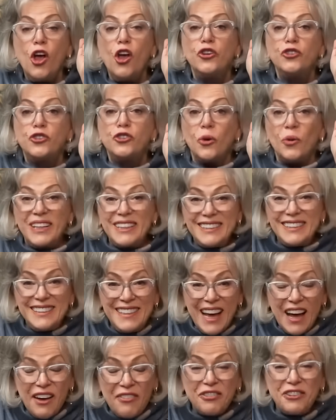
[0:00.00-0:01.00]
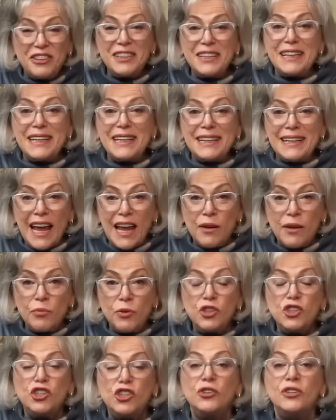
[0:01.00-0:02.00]
So it definitely
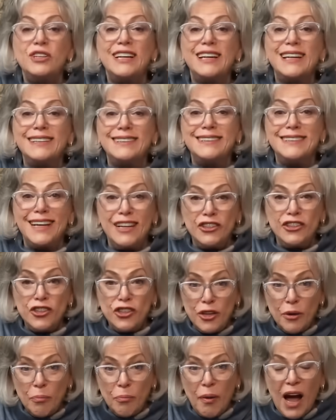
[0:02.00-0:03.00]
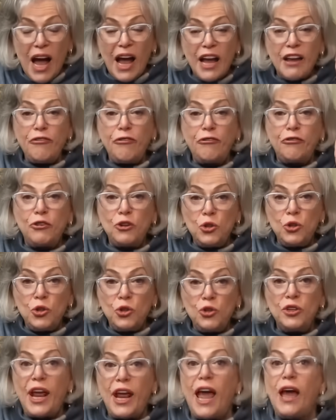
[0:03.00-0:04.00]
enabled you to continue to buy
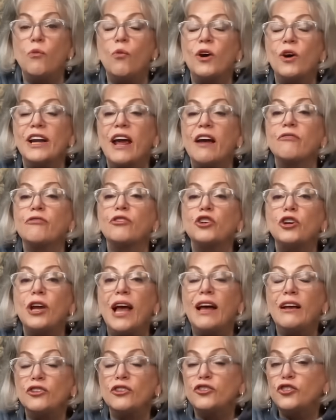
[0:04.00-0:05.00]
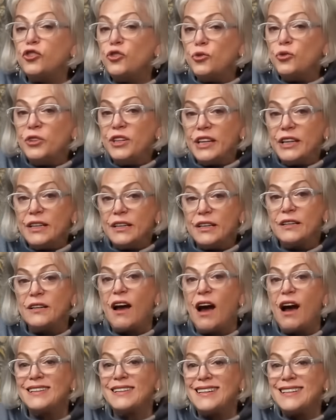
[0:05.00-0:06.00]
food and whatever else you needed
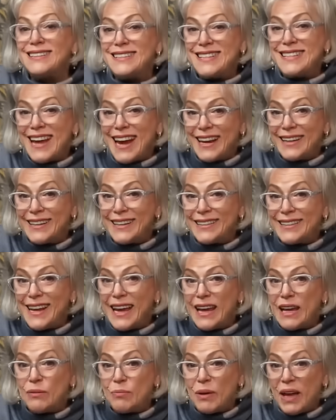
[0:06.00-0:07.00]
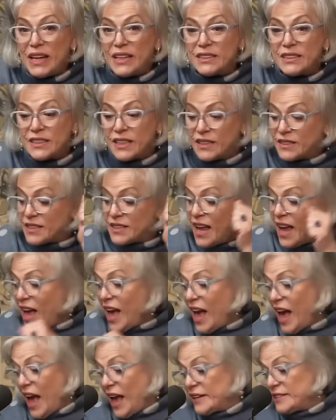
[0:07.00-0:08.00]
on a day-to-day basis.
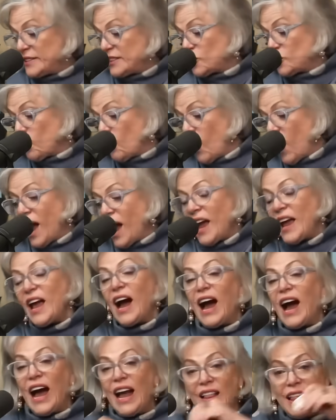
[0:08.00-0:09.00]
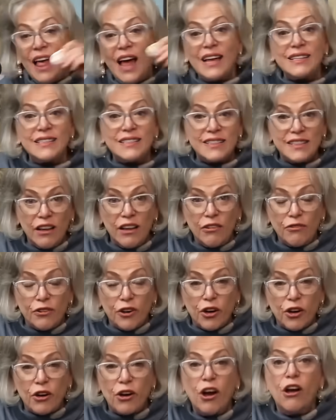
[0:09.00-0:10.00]
And it's why I like
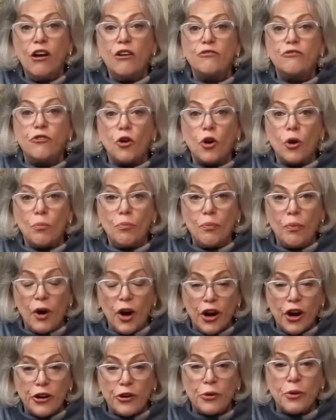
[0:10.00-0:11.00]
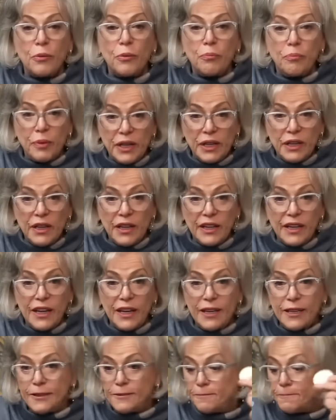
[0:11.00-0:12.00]
silver for
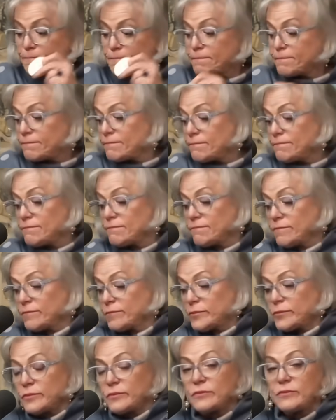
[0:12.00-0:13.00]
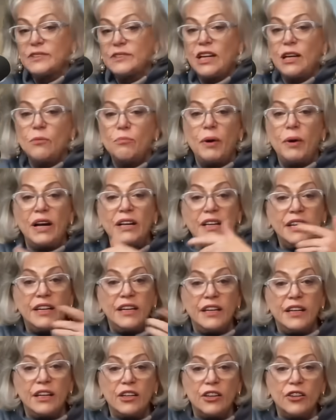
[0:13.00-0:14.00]
barterability. But
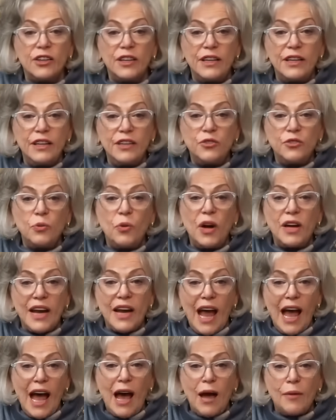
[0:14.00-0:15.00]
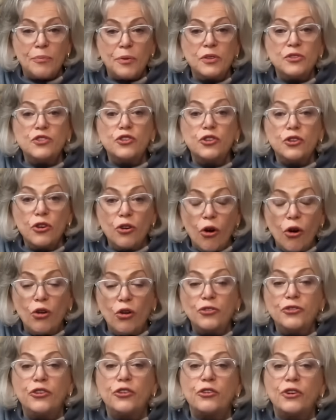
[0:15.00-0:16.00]
here is what happened to
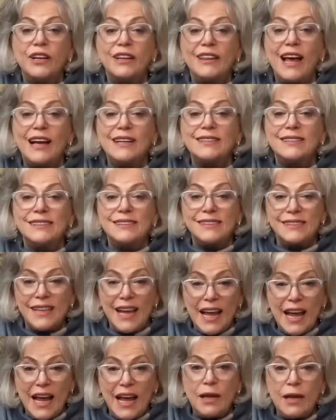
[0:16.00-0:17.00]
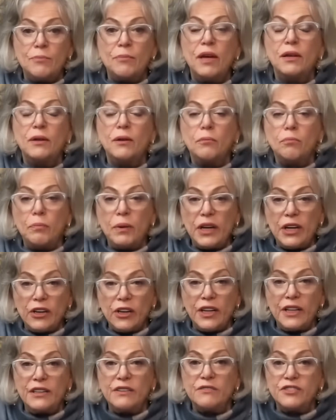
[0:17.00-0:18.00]
gold during that same
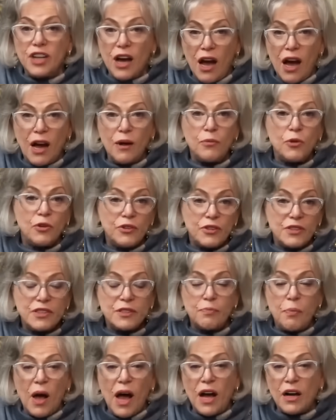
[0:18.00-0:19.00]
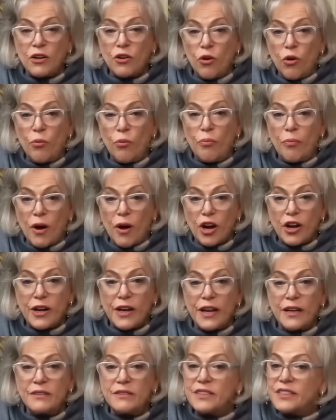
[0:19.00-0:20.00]
period of time, or the spot gold
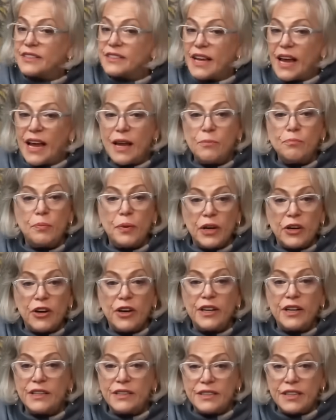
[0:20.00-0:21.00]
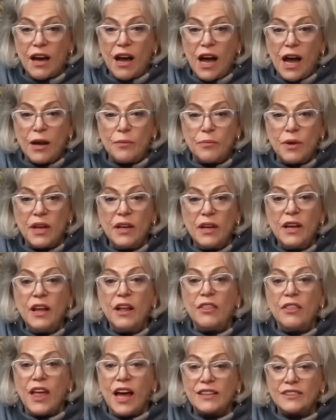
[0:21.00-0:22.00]
market. Same period of time.
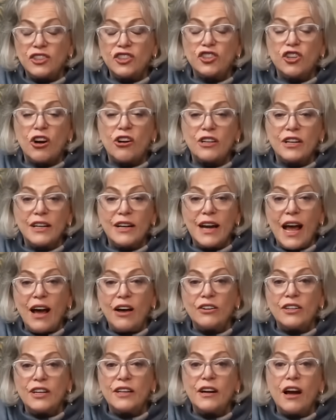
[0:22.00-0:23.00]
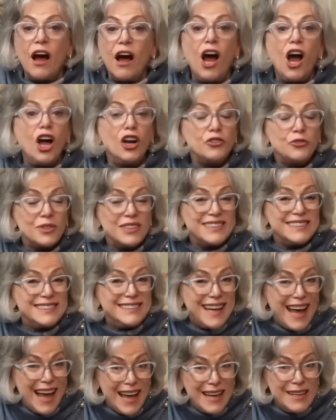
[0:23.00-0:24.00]
That started out at
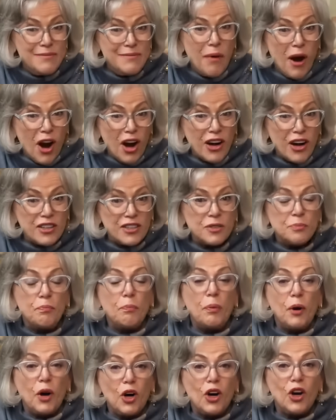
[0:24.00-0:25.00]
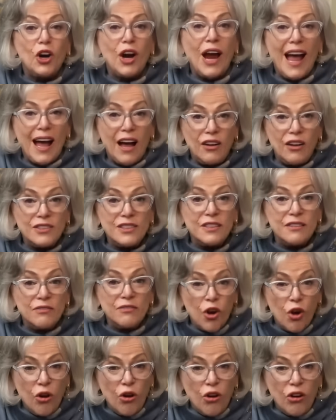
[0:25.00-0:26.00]
110 marks per ounce of
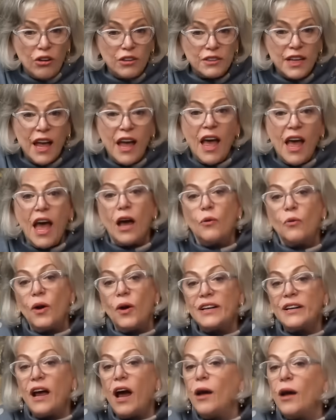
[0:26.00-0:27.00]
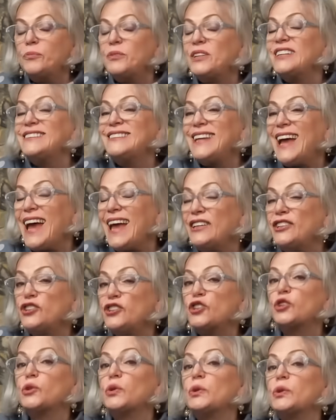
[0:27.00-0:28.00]
gold and went up to 10
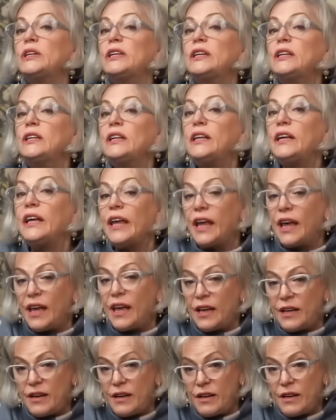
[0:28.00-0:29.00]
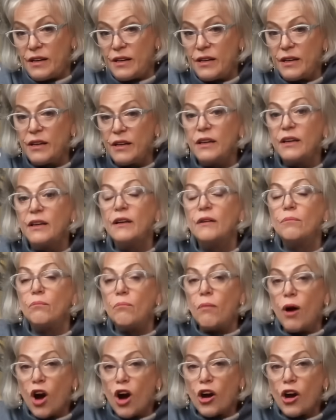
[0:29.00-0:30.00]
trillion
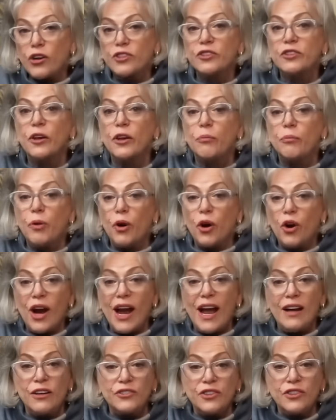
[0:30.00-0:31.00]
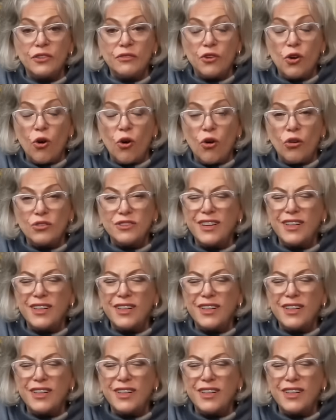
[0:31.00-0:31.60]
marks per ounce of gold.